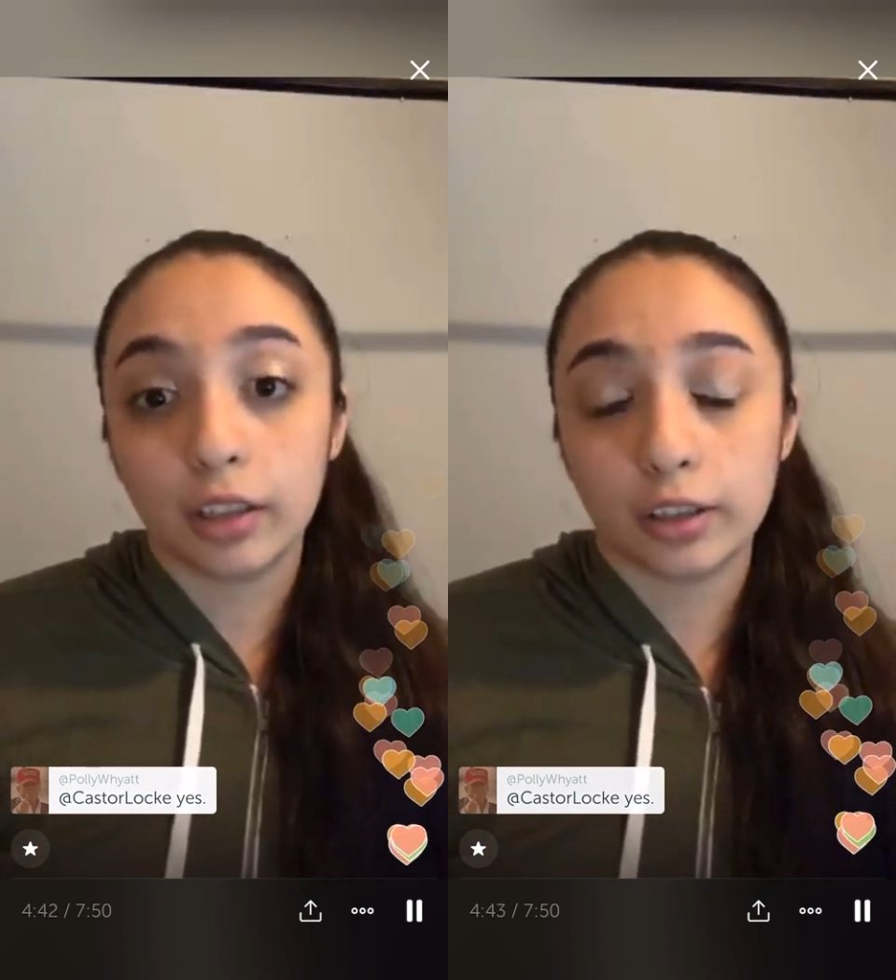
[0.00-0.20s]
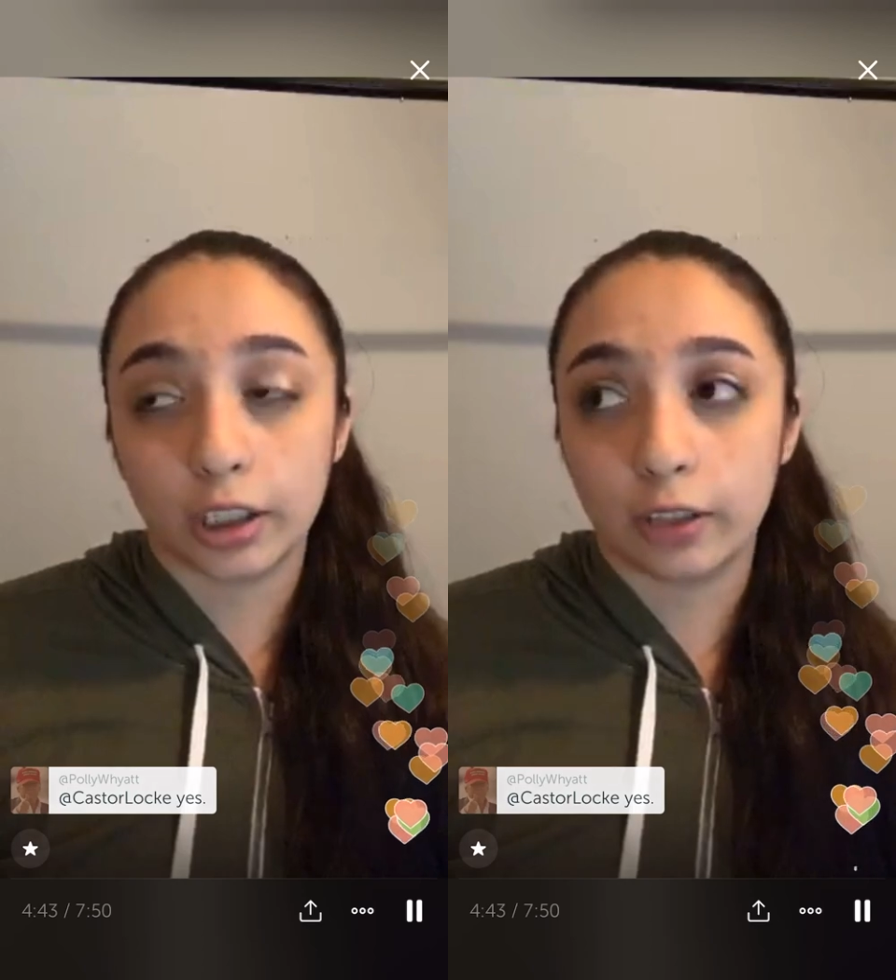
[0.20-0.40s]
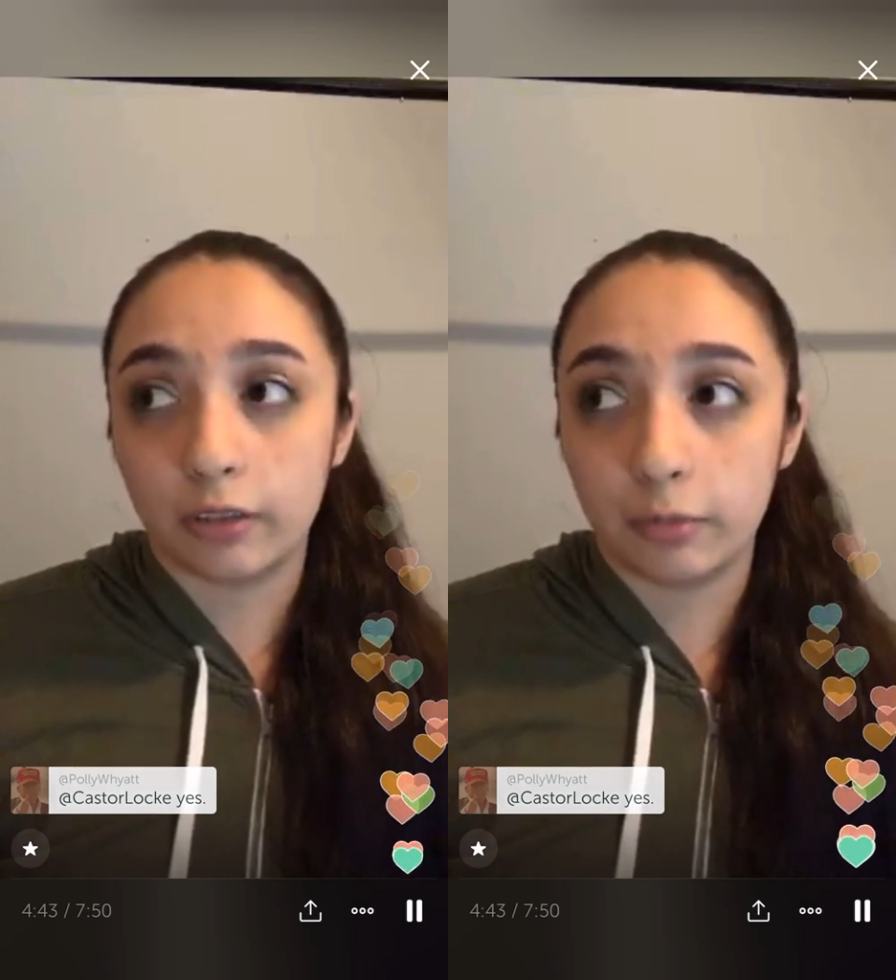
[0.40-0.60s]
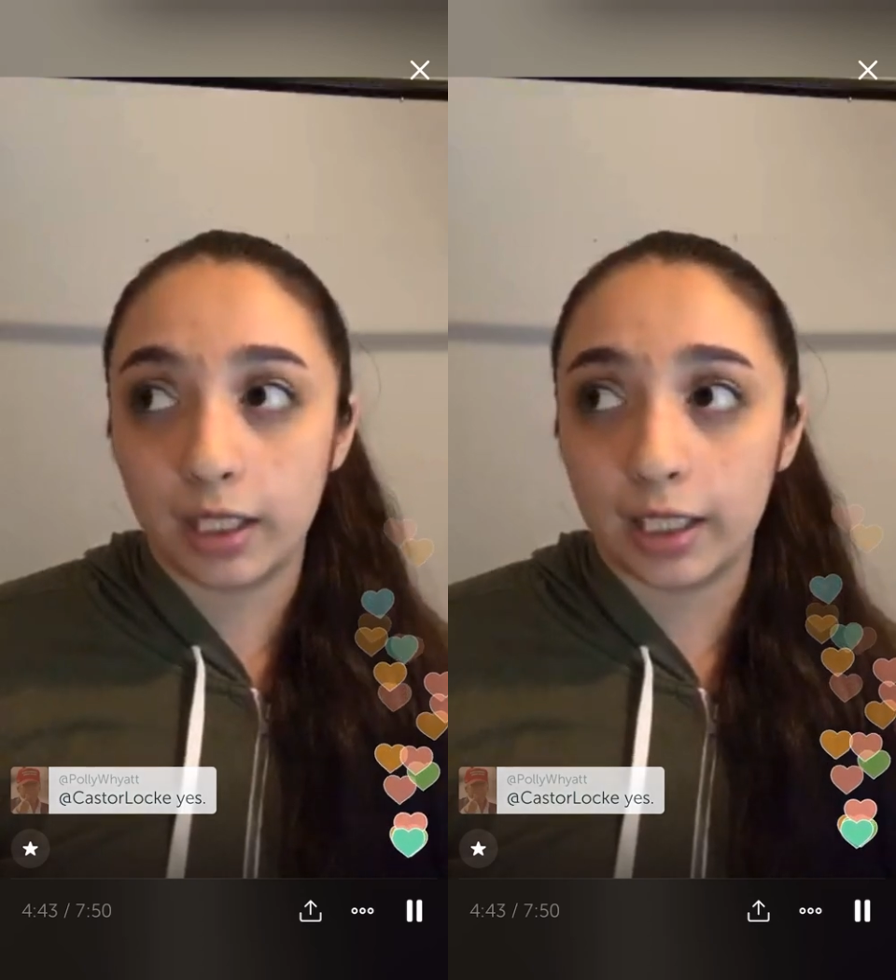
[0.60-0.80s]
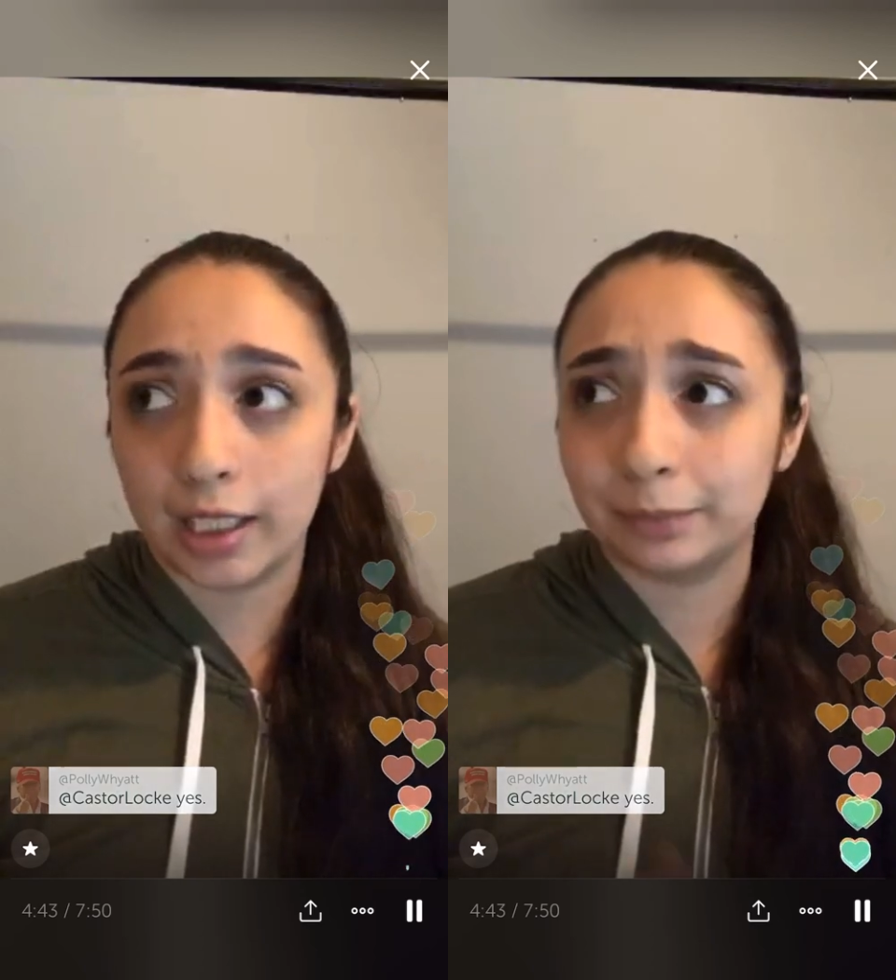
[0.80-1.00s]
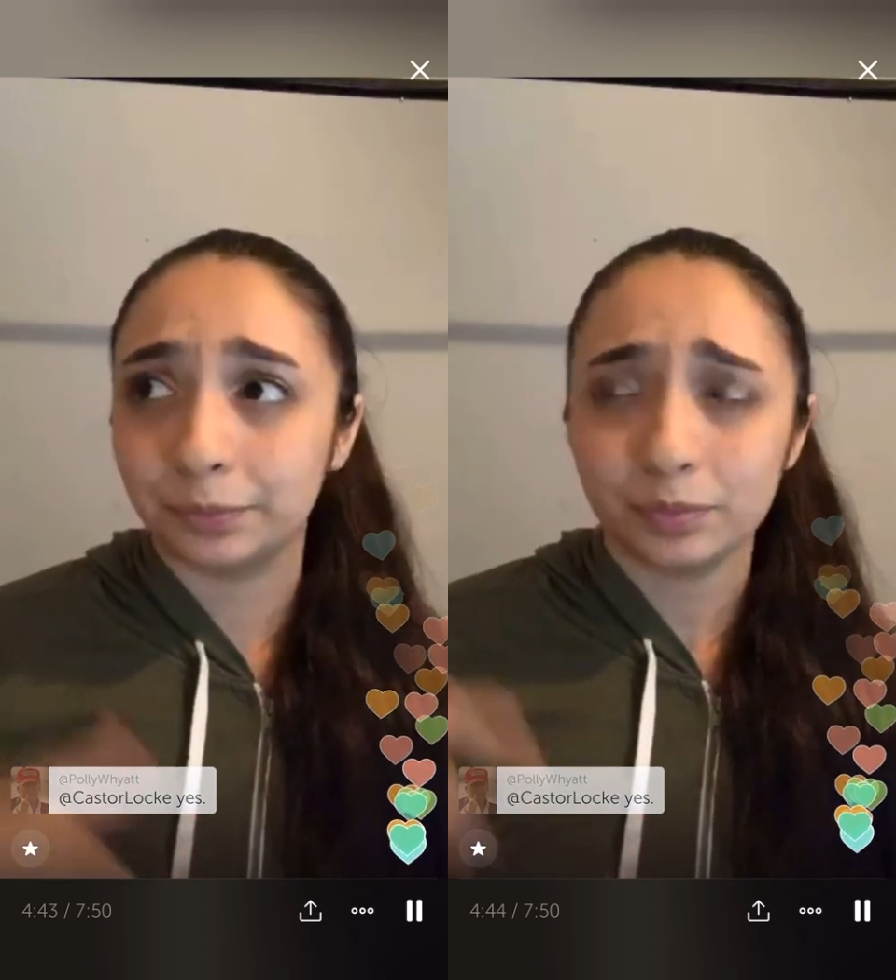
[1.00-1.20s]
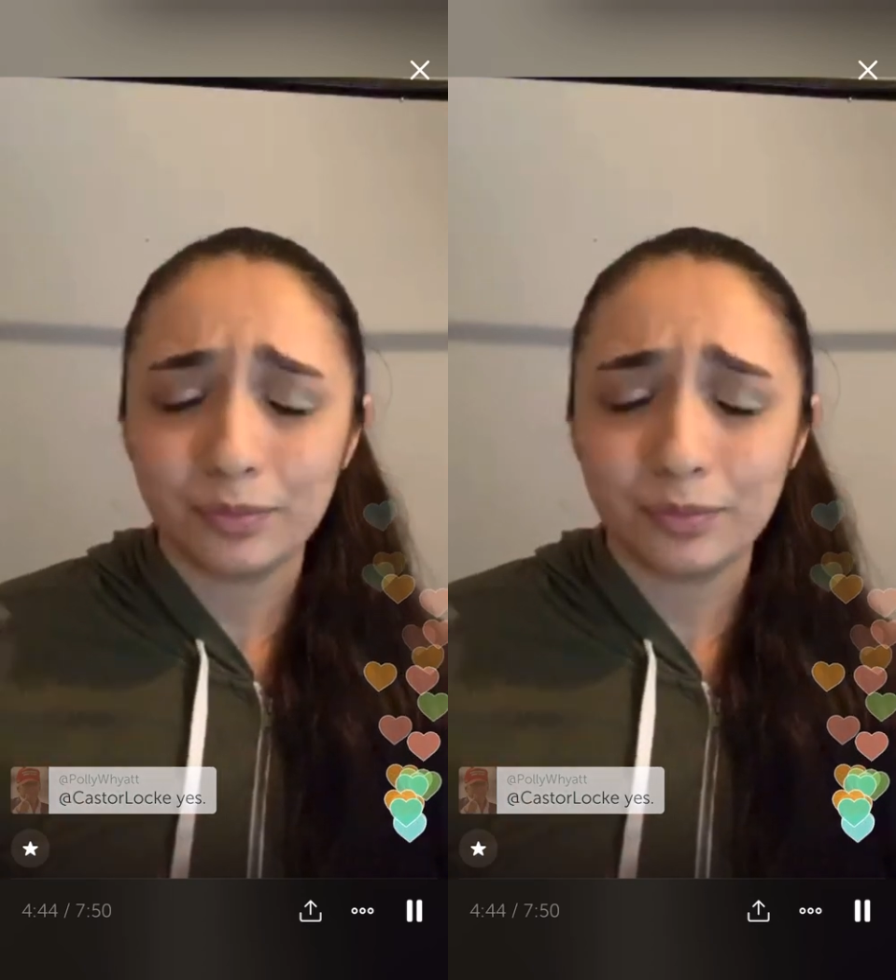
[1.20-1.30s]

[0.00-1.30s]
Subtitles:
conservative media,